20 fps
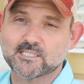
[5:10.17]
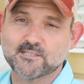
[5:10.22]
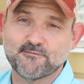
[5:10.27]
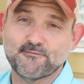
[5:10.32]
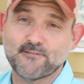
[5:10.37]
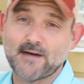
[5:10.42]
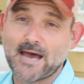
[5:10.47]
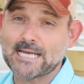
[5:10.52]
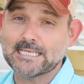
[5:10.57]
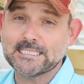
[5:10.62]
to
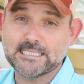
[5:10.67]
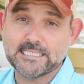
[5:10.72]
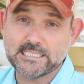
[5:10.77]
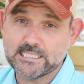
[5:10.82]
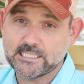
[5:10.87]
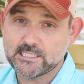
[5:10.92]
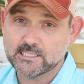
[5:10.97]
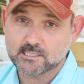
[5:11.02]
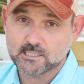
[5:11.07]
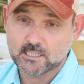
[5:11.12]
find
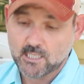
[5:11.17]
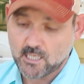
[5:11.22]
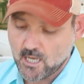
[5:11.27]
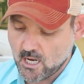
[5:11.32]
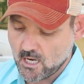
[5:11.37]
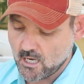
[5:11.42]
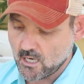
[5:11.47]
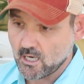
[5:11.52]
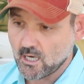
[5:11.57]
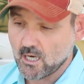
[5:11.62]
these
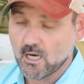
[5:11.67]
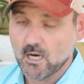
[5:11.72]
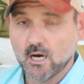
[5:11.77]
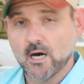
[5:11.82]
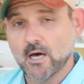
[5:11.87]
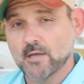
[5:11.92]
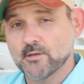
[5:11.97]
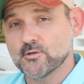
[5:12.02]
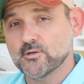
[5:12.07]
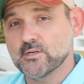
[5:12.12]
uh,
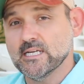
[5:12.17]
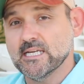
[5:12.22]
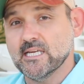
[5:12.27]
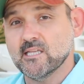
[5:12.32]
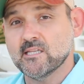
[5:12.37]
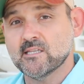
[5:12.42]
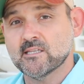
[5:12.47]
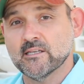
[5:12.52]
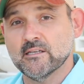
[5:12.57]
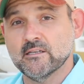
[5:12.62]

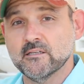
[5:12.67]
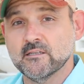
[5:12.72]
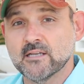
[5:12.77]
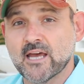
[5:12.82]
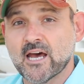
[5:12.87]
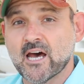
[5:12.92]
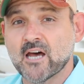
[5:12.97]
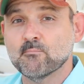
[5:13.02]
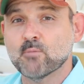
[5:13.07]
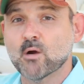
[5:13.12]
underneath and on